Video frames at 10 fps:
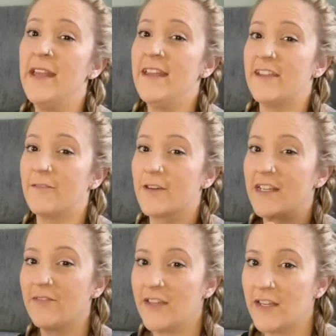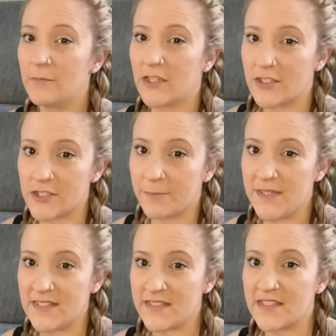If we're giving them larger
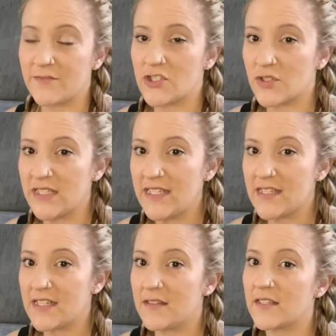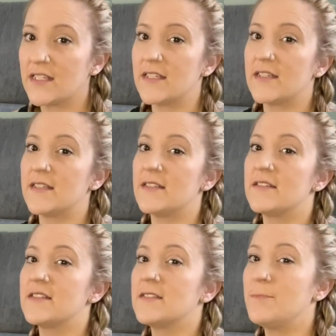pieces of treat, then they're going to
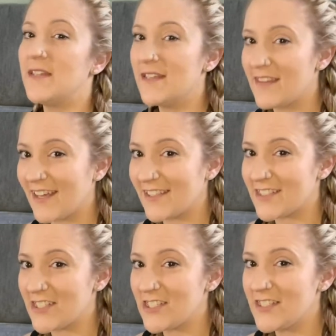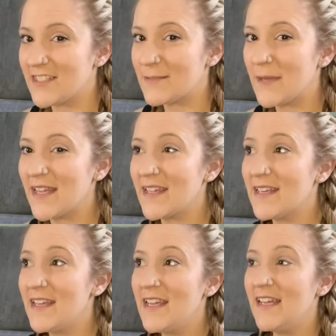spend that attention
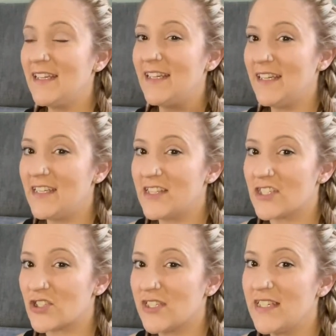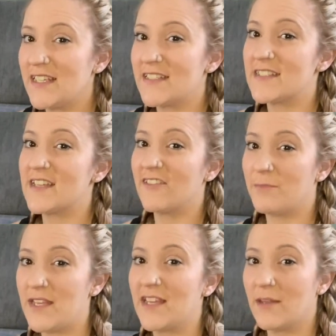span eating the treat instead of
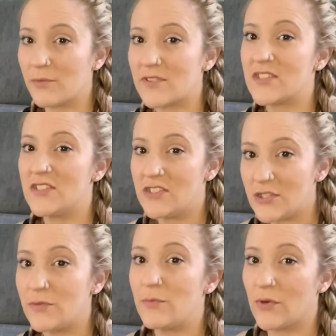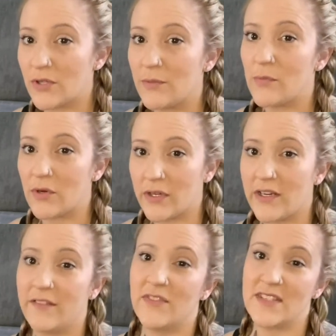being able to do more and more
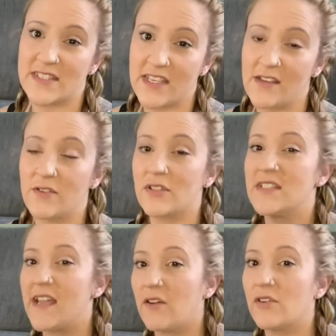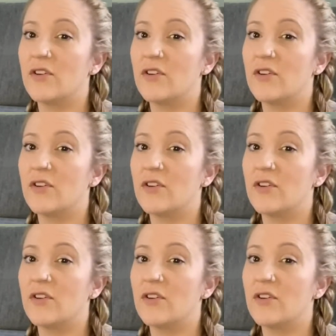of the sit or down or